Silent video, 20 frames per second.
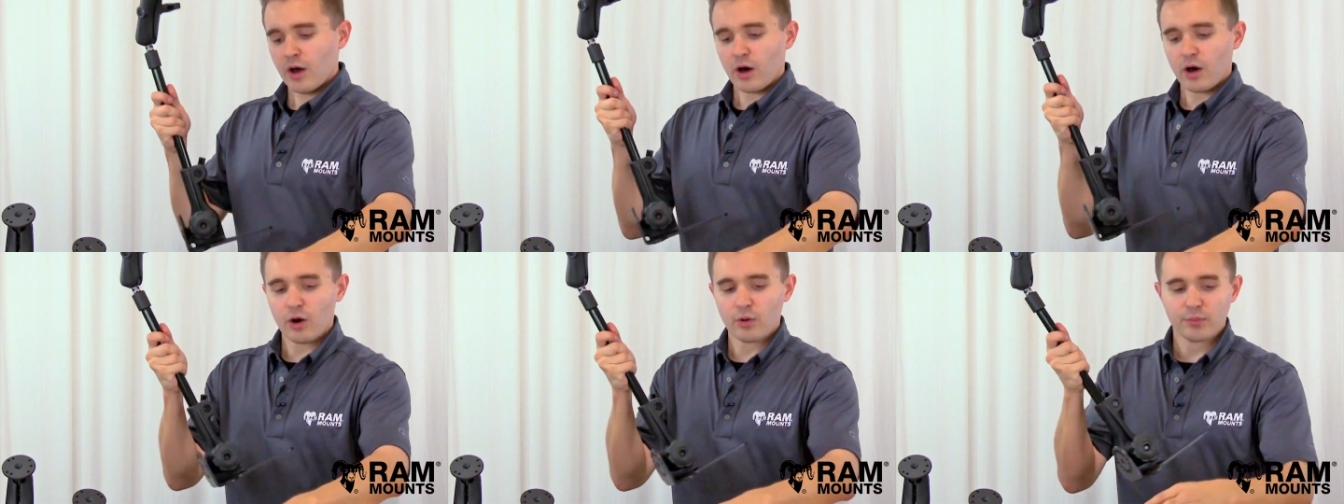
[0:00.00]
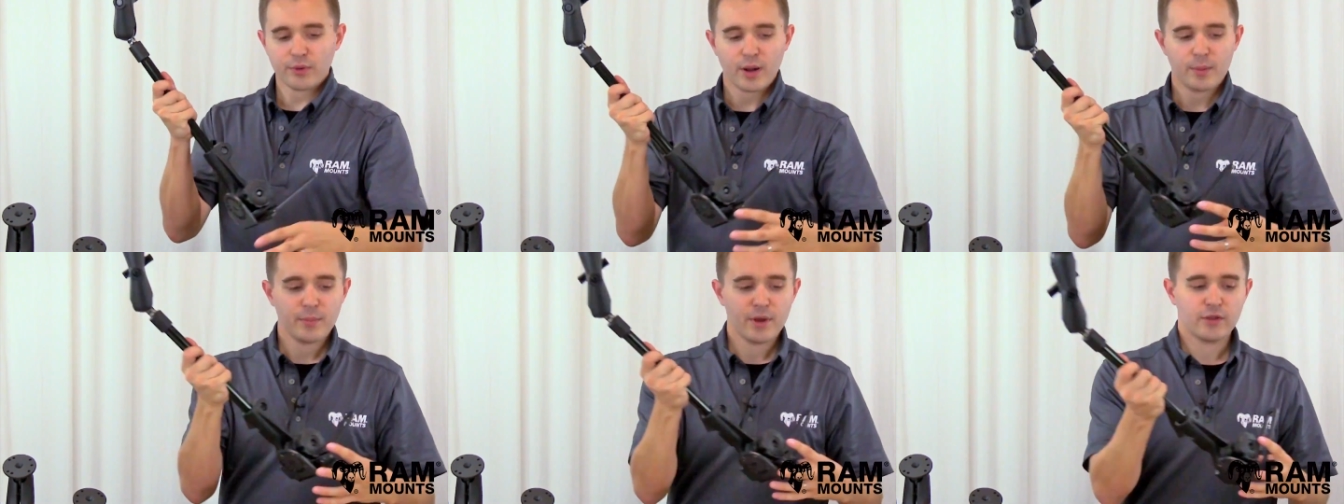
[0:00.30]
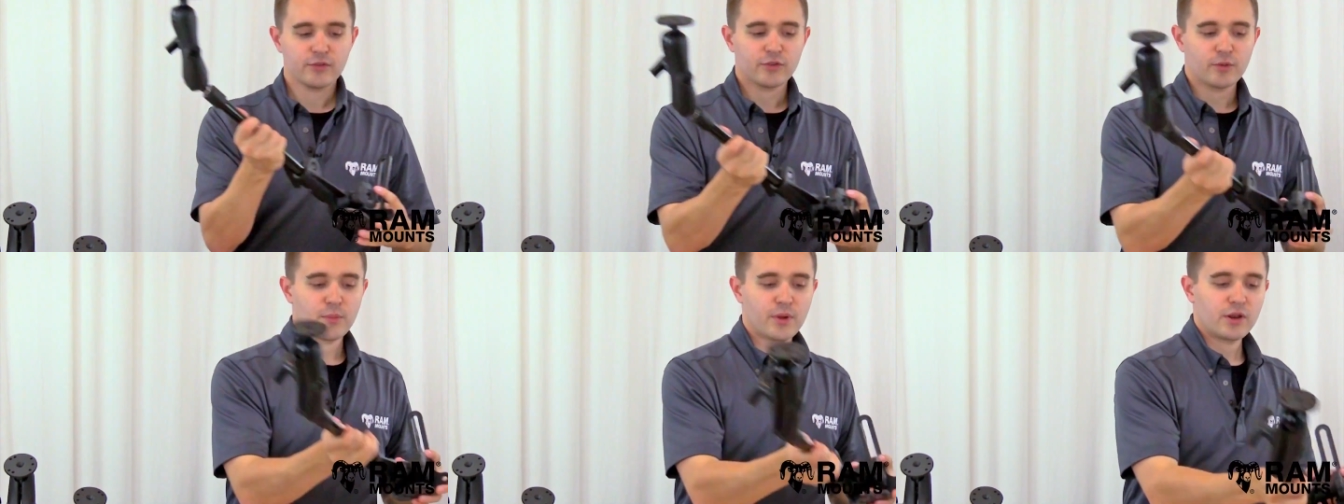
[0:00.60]
All RAM
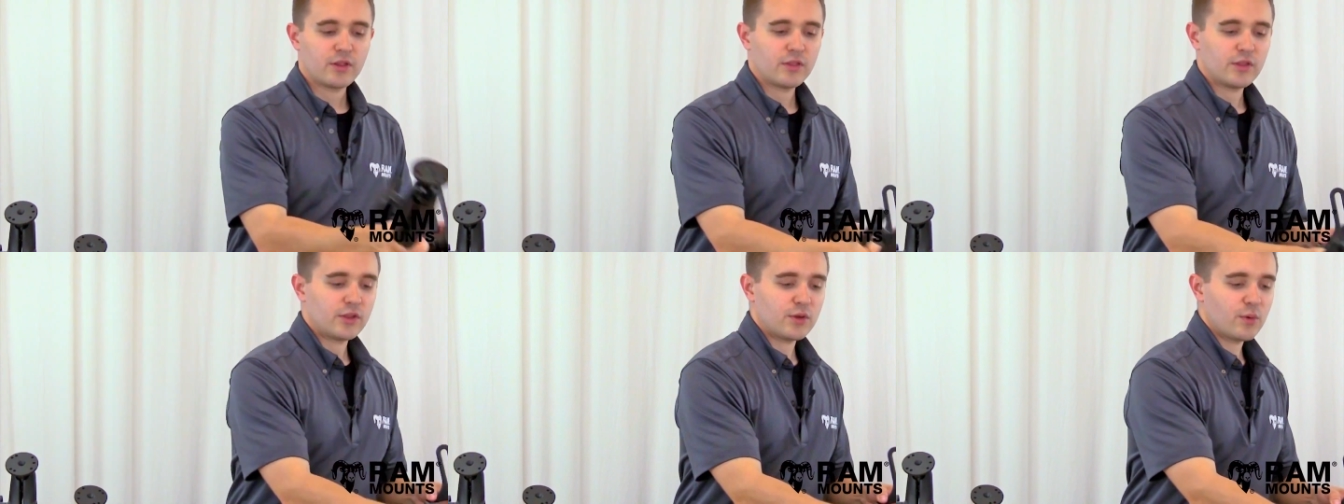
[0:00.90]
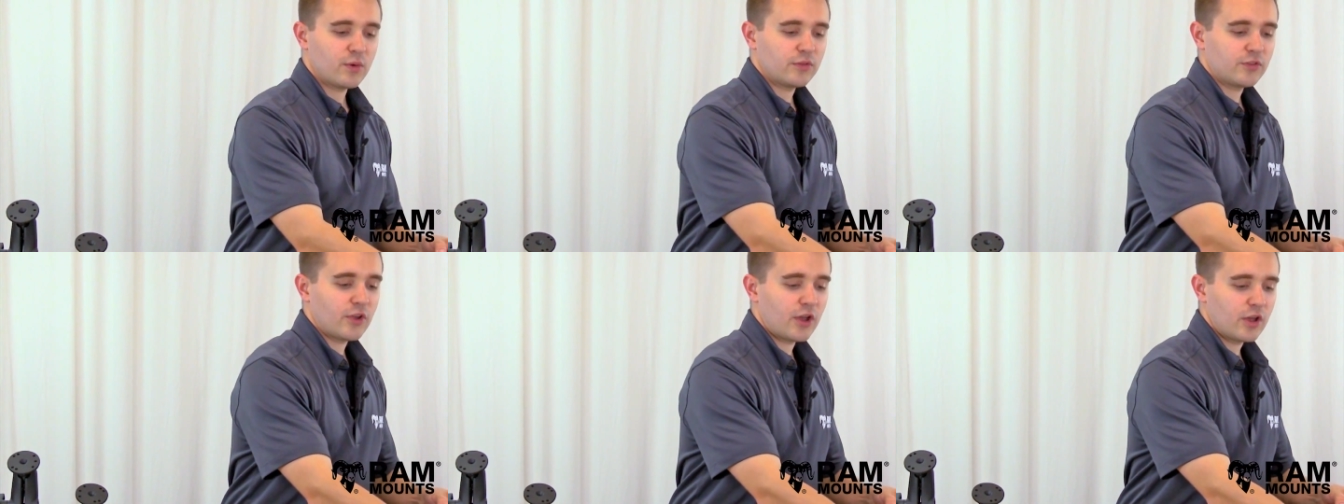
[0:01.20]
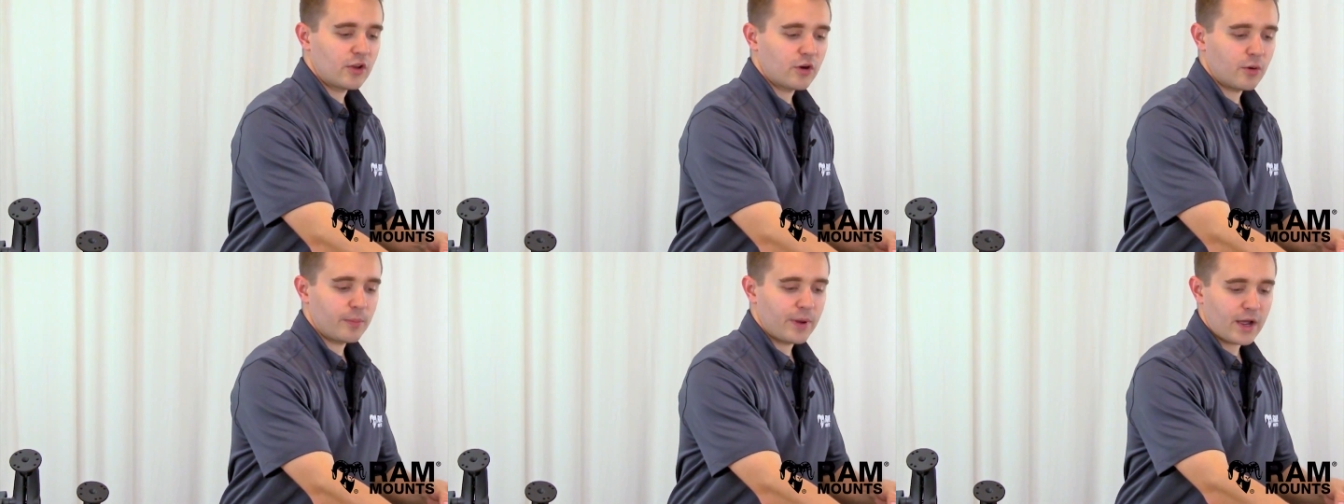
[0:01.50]
mounts are made in the
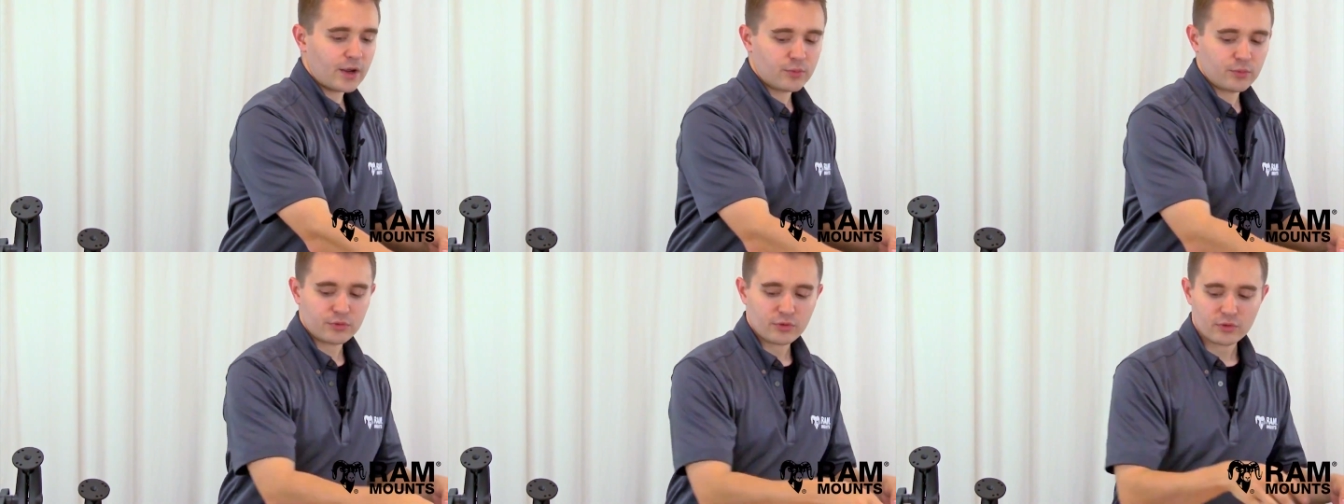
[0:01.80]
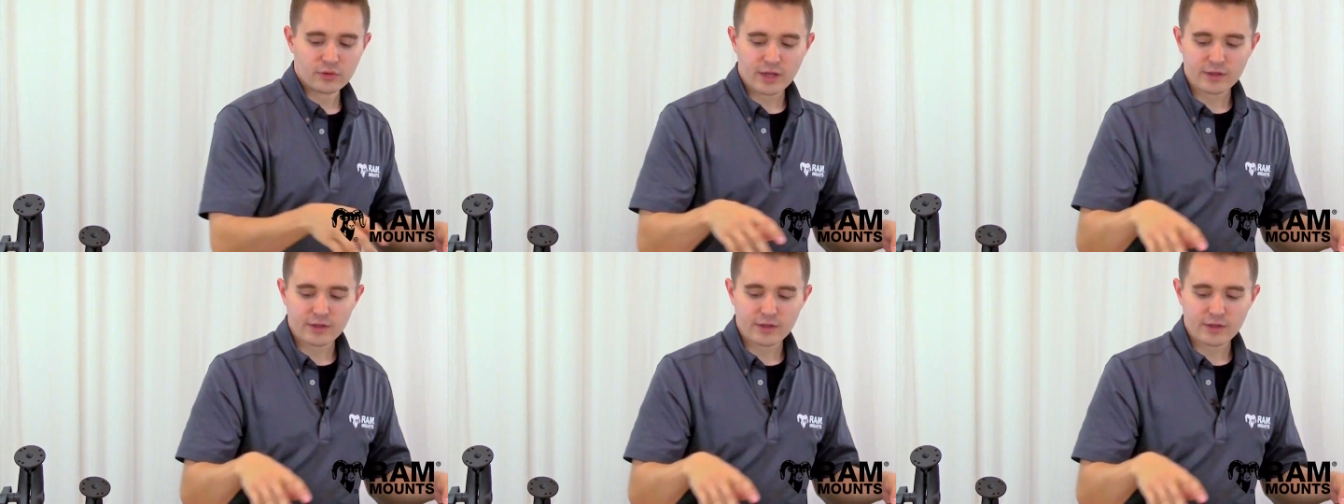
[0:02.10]
USA and are back with a